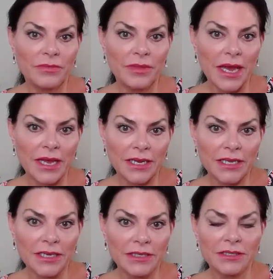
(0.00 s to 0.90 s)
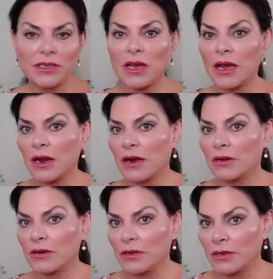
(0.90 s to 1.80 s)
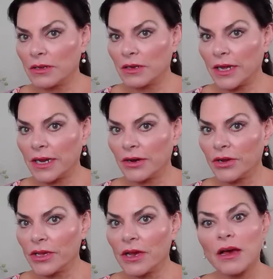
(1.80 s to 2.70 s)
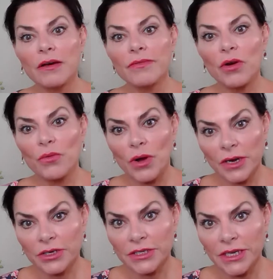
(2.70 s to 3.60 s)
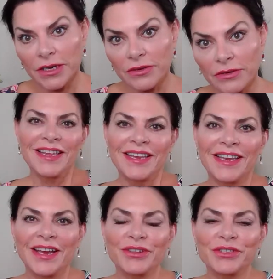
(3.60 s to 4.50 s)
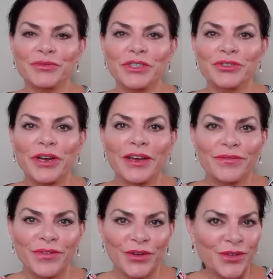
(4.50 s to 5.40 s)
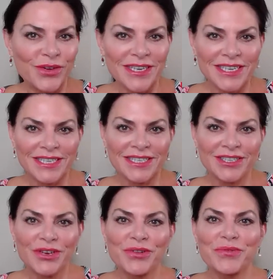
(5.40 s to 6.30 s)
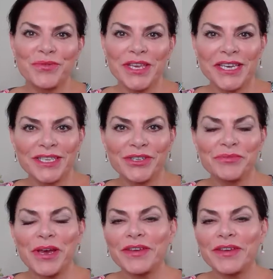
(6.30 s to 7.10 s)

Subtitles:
that ends our little area of Watersound. Now as we drive further east, we get to my